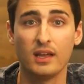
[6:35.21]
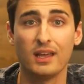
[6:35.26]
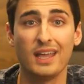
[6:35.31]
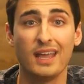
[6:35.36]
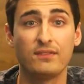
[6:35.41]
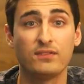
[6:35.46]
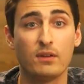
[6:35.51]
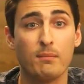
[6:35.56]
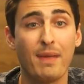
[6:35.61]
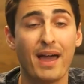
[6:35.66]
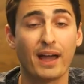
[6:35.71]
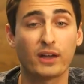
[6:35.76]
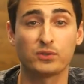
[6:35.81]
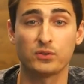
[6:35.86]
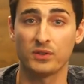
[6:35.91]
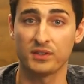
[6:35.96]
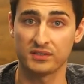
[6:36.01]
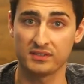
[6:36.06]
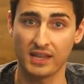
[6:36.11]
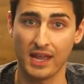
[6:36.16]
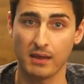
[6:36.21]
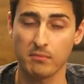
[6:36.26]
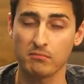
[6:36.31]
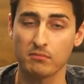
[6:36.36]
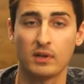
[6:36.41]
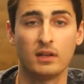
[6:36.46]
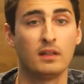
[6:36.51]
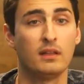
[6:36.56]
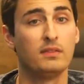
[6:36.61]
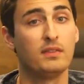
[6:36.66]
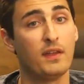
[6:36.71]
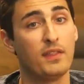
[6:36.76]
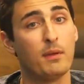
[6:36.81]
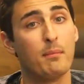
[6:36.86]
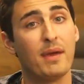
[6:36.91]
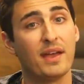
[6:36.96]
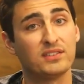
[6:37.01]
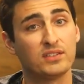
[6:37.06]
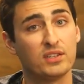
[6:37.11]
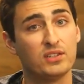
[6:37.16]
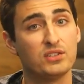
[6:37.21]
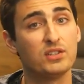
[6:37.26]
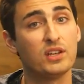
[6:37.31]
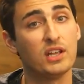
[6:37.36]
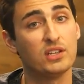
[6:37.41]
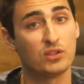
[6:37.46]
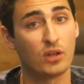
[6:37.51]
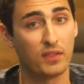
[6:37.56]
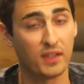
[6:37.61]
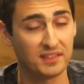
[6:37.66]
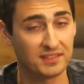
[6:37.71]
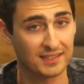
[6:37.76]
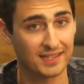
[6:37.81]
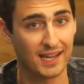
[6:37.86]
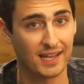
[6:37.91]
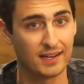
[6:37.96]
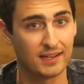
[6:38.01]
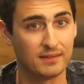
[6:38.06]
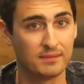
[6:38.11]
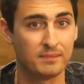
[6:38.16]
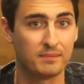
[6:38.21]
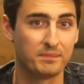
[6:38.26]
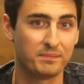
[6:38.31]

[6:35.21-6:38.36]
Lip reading: If the MACs are the same, then the message is authenticated.